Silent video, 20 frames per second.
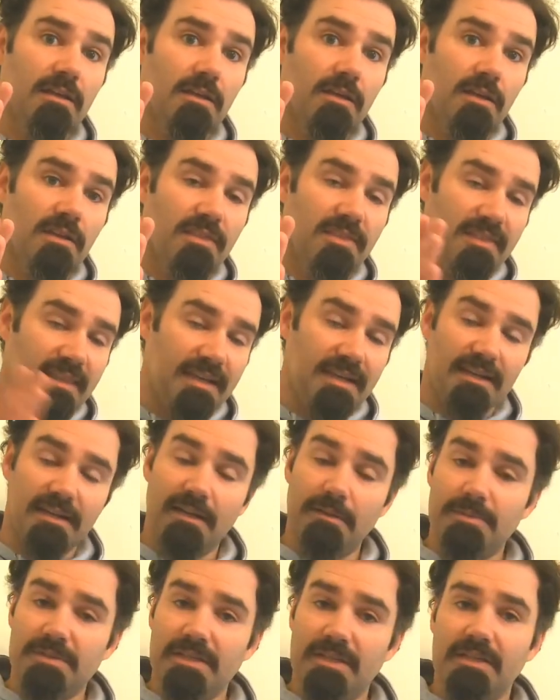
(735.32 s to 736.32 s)

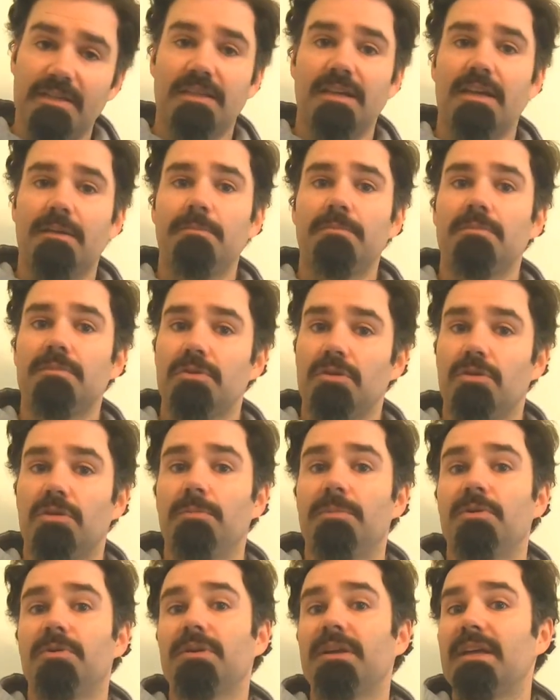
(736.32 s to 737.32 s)
99% of the time you're going to be
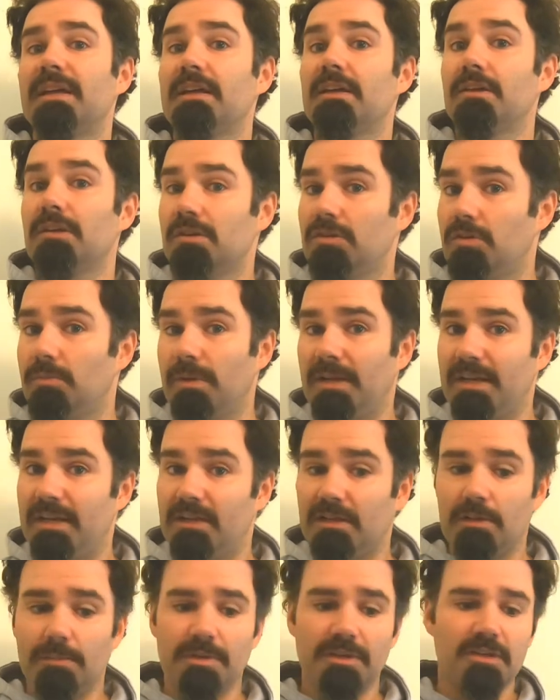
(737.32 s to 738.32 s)
okay. You might need a
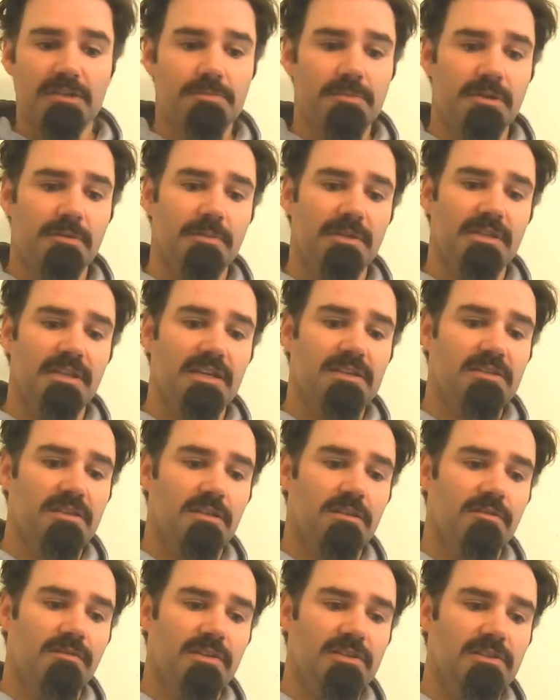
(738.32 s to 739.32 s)
little bit of experimentation
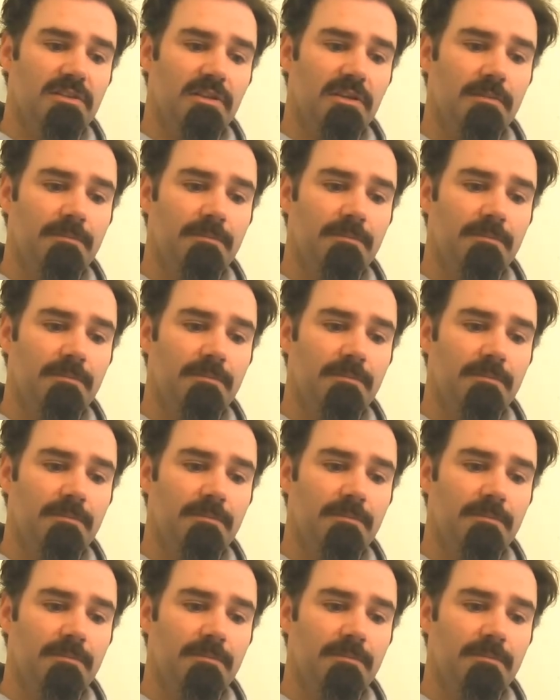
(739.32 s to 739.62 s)
individually.